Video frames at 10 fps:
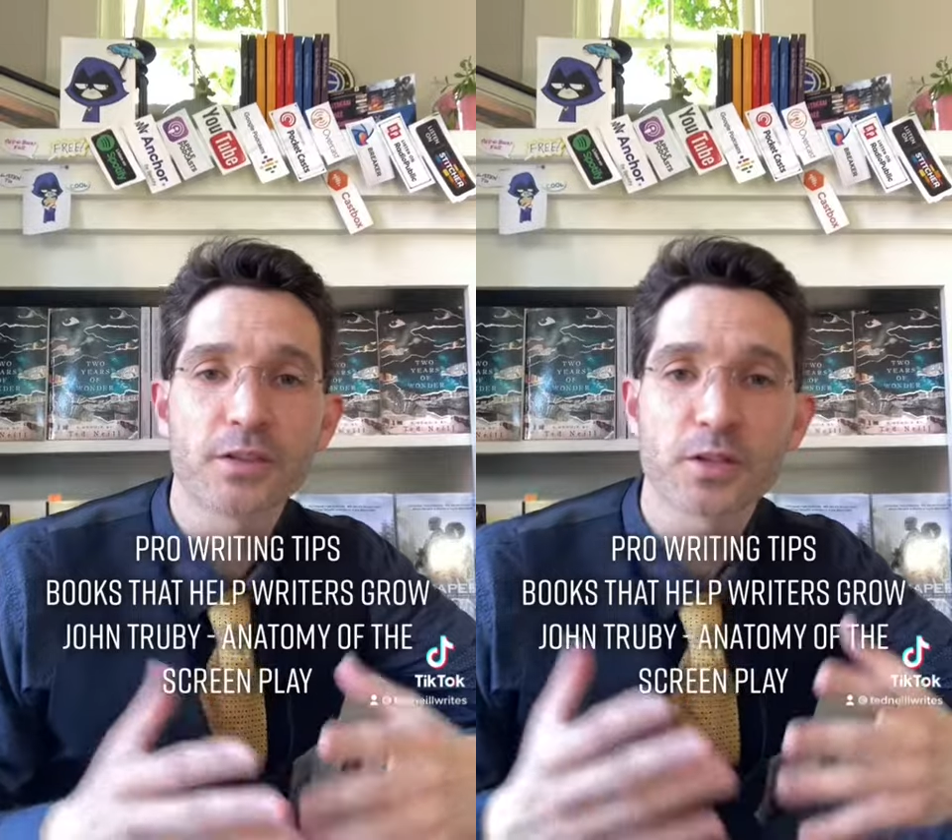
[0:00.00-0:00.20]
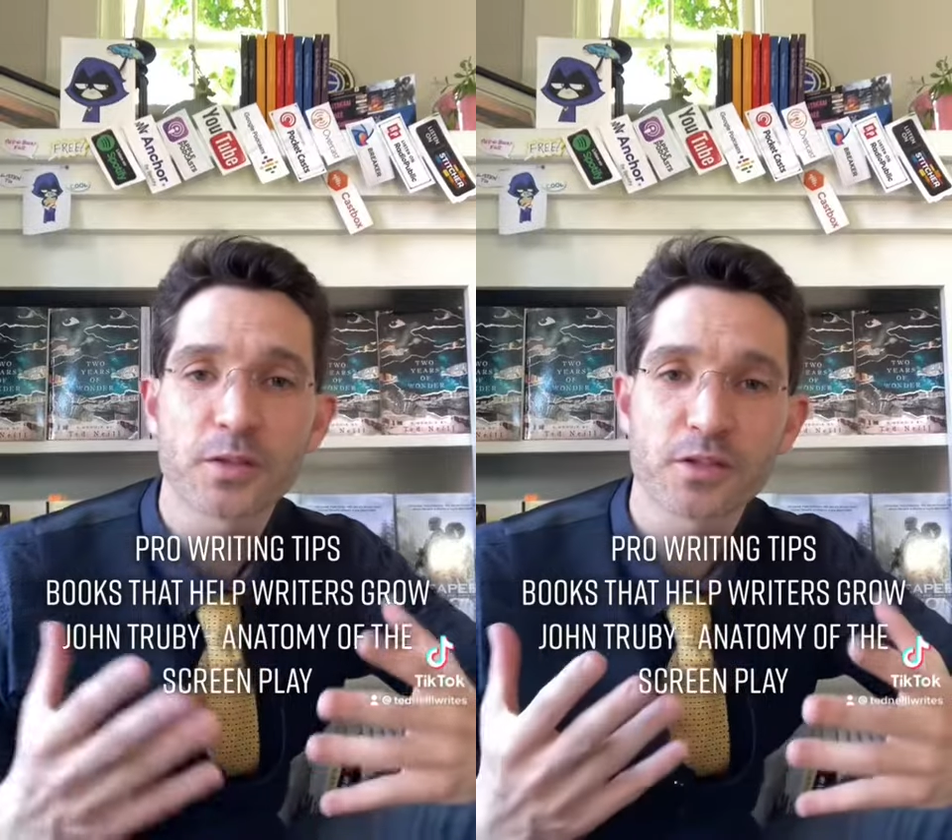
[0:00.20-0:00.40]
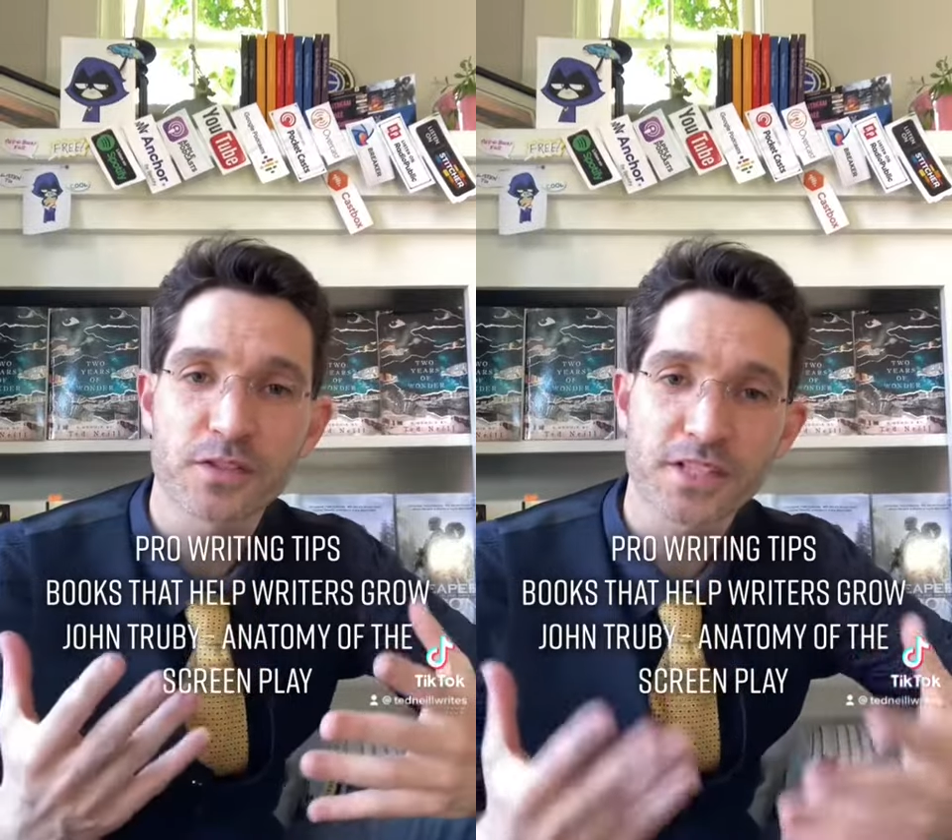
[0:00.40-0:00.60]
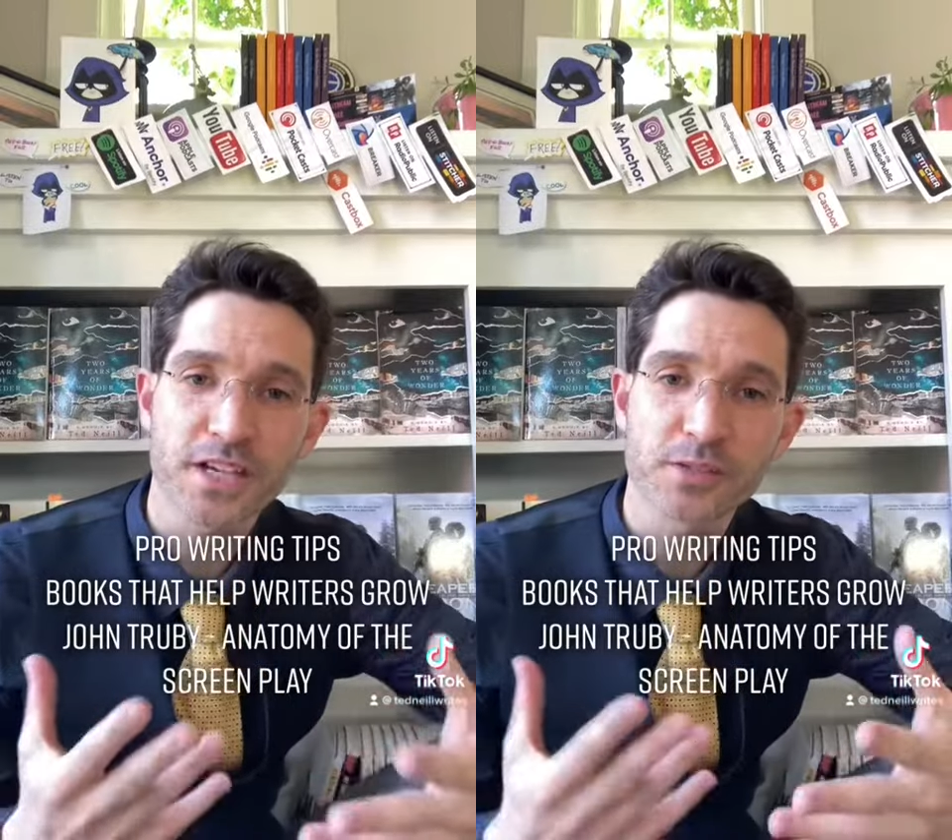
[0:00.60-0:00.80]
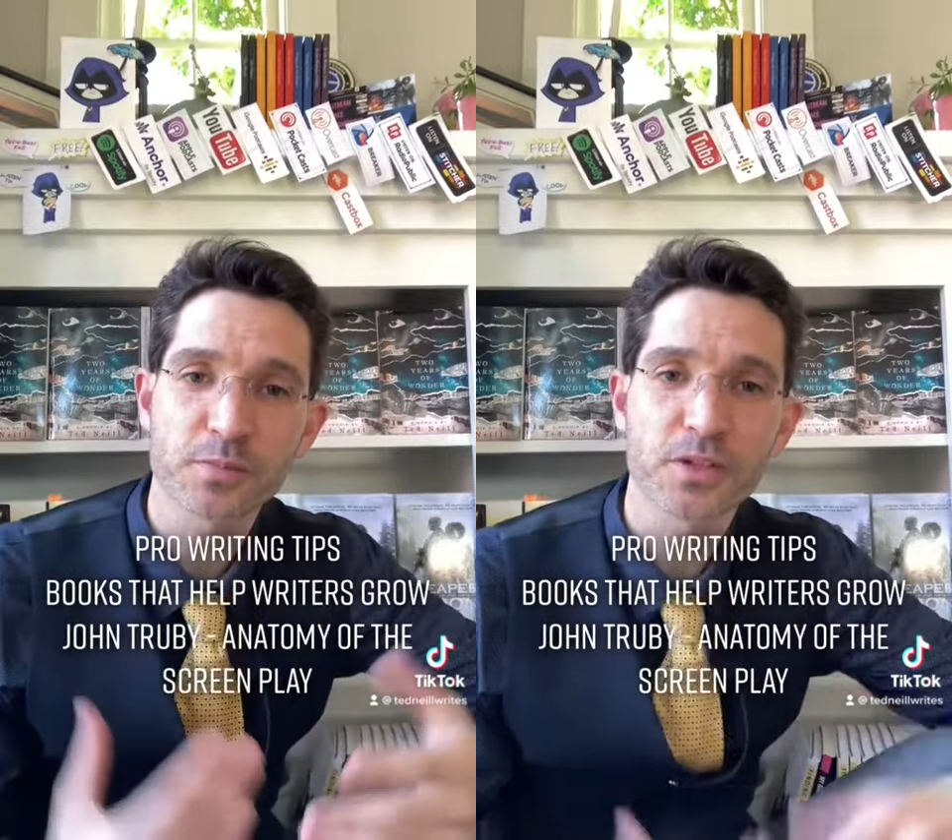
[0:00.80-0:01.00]
terms of a
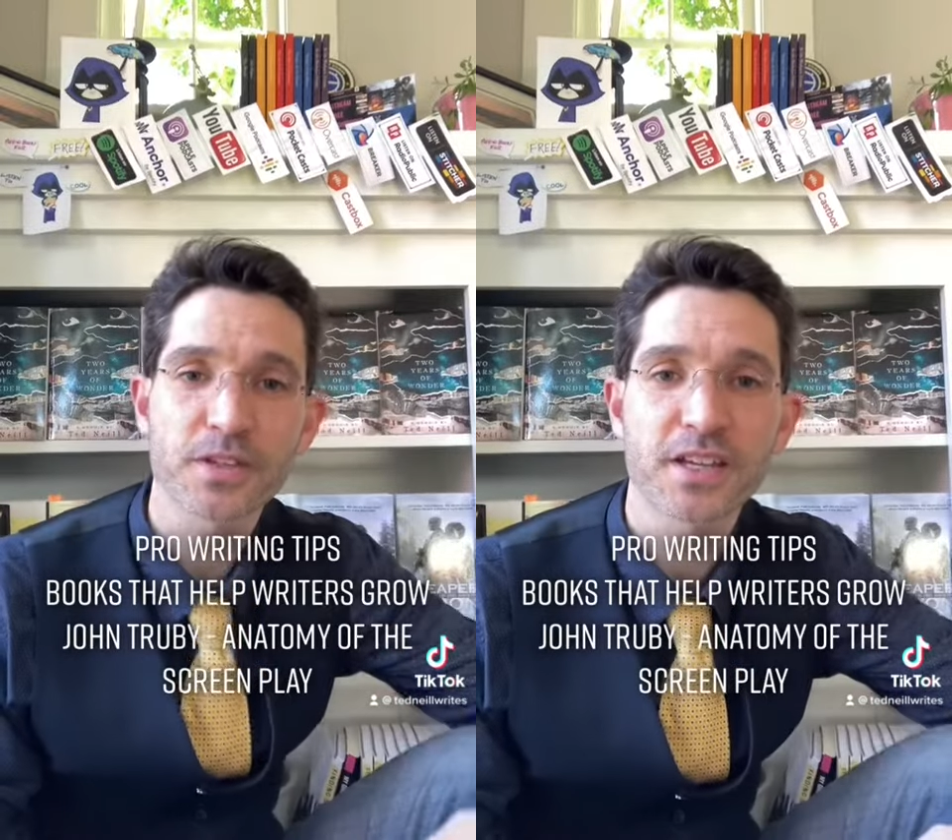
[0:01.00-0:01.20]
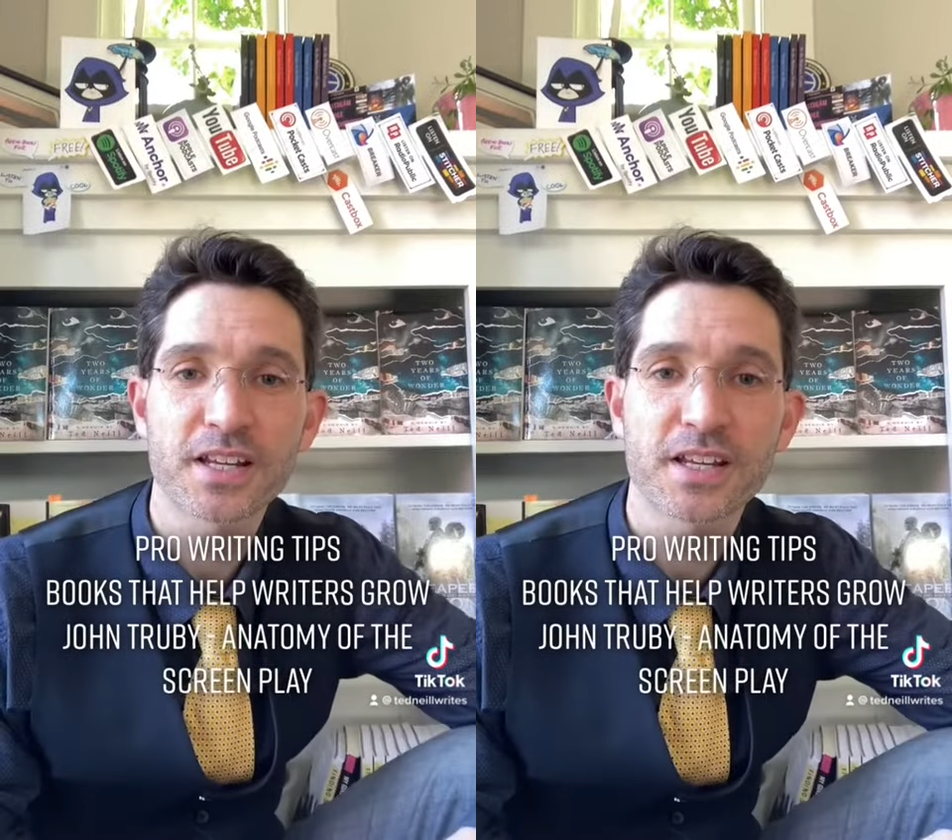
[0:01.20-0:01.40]
textbook that